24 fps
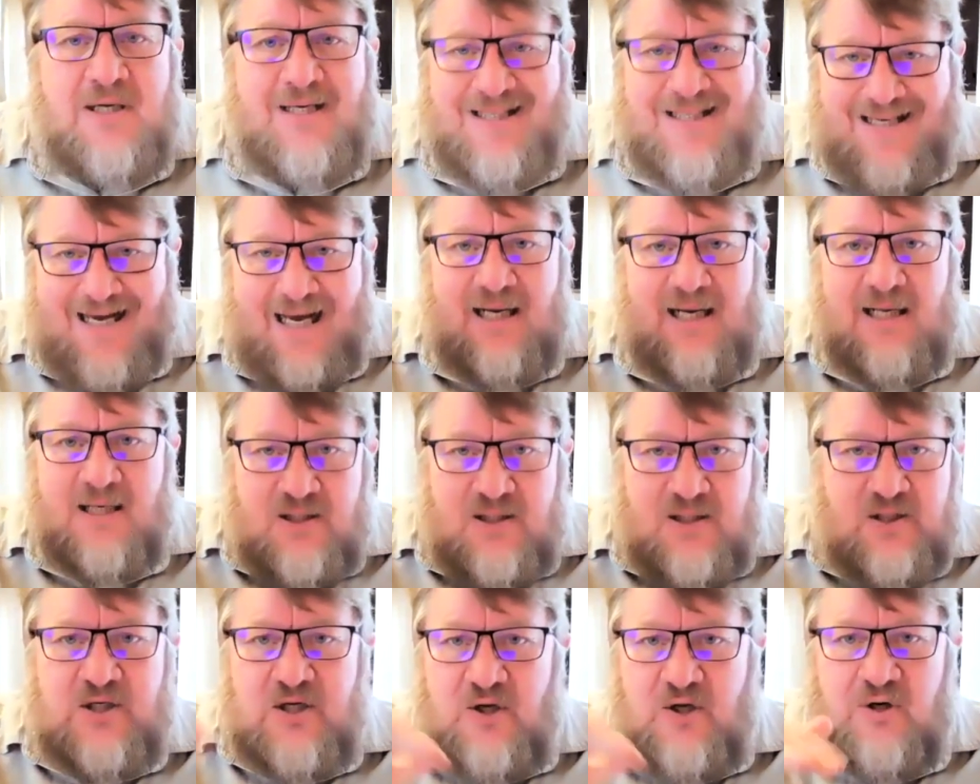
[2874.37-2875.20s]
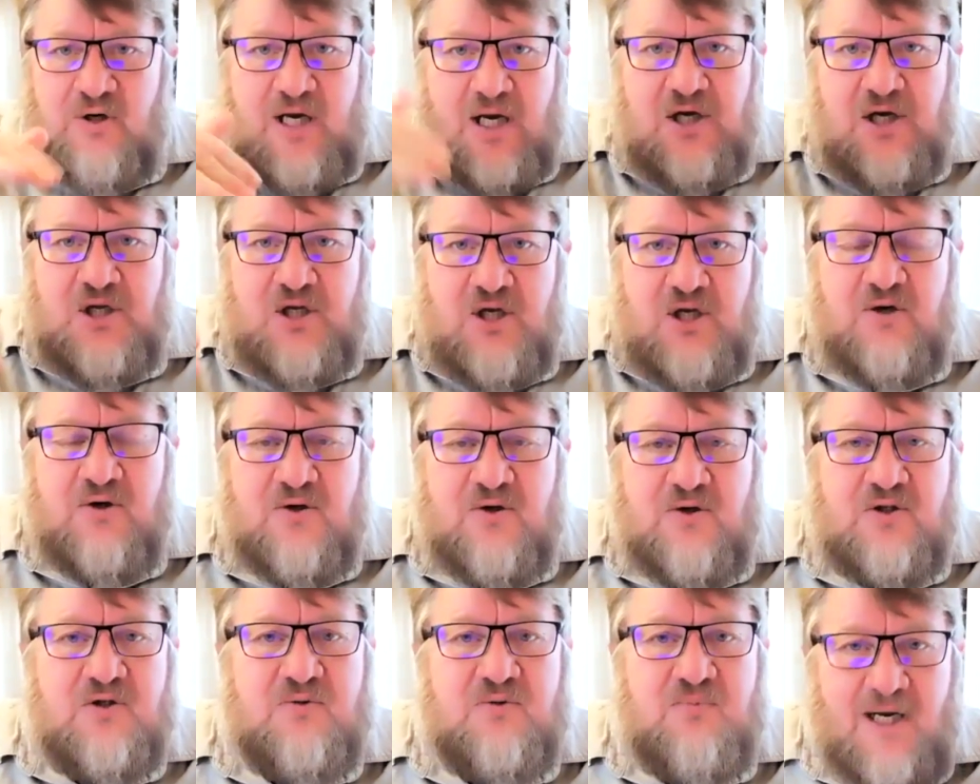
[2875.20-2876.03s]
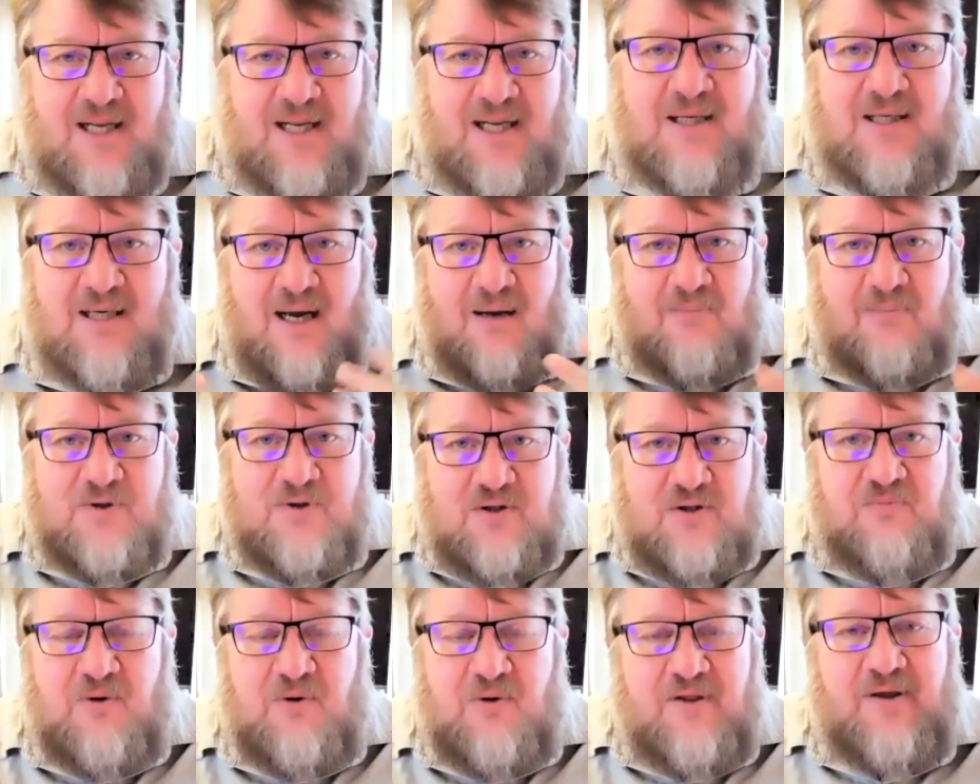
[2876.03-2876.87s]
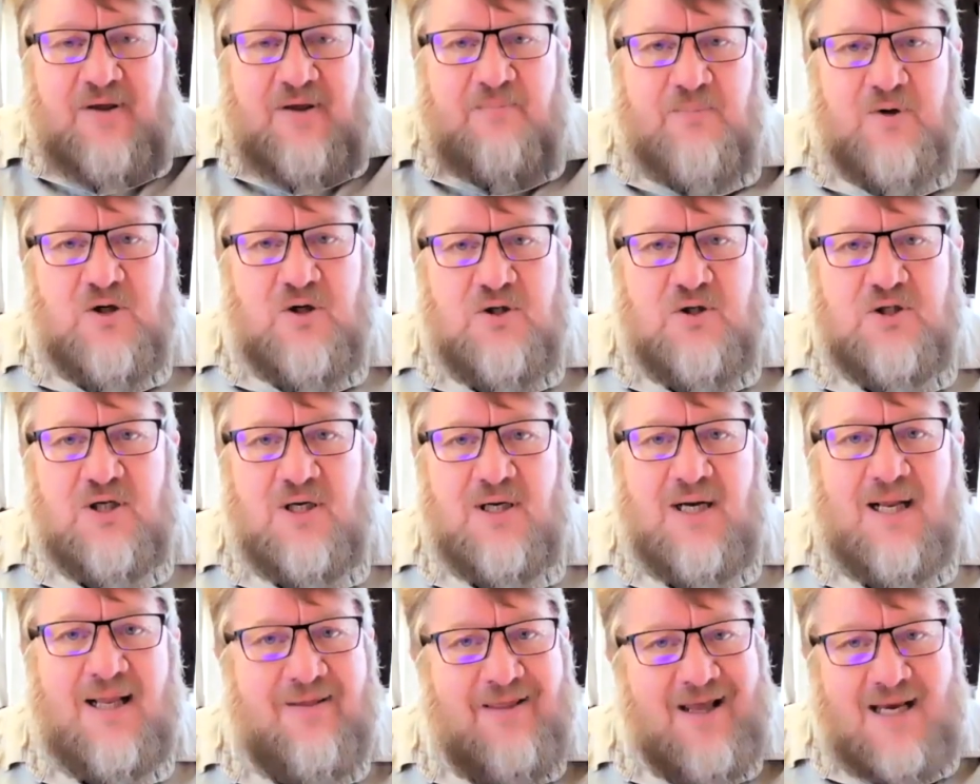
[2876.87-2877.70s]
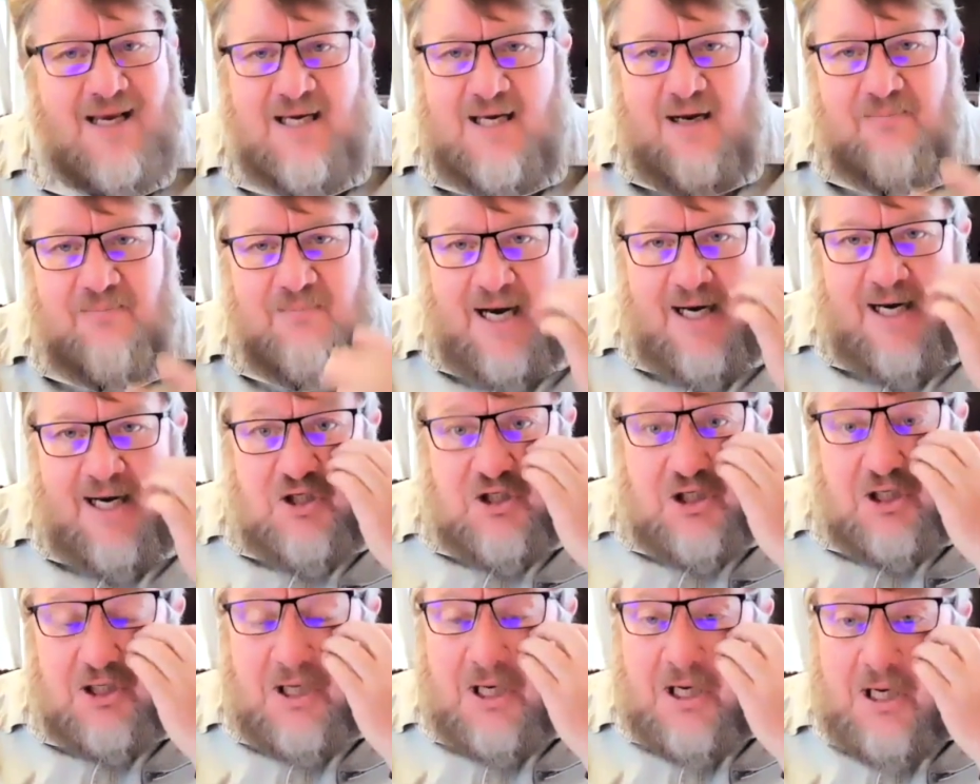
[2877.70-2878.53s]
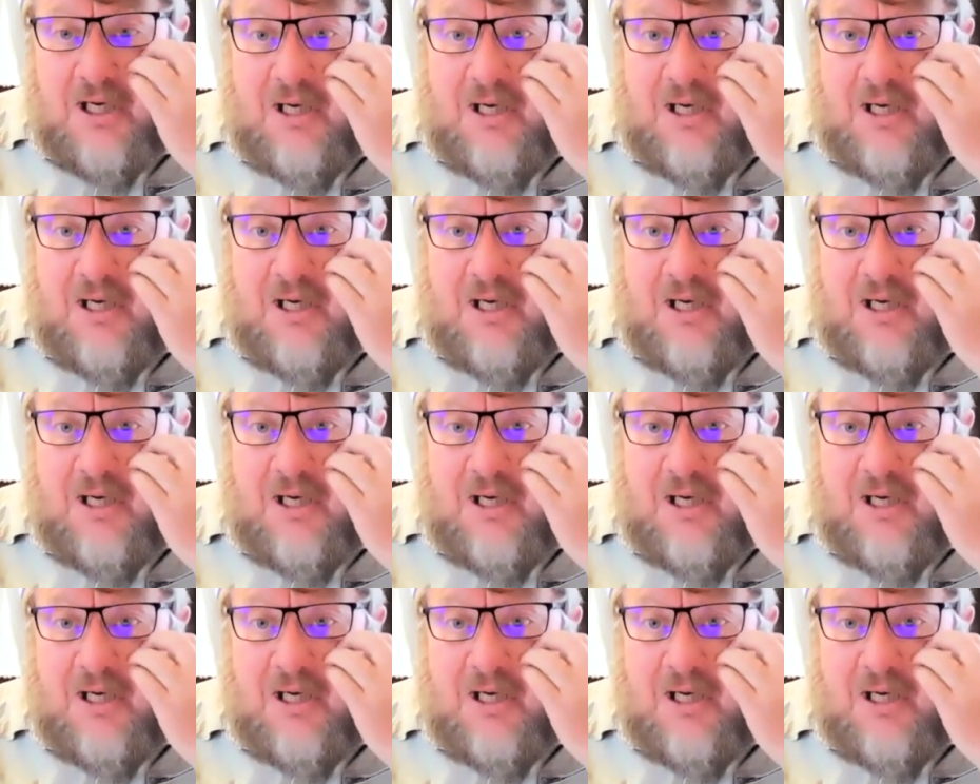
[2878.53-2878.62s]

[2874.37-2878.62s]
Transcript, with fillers: Talents you can use when it comes with the person and they can manage it.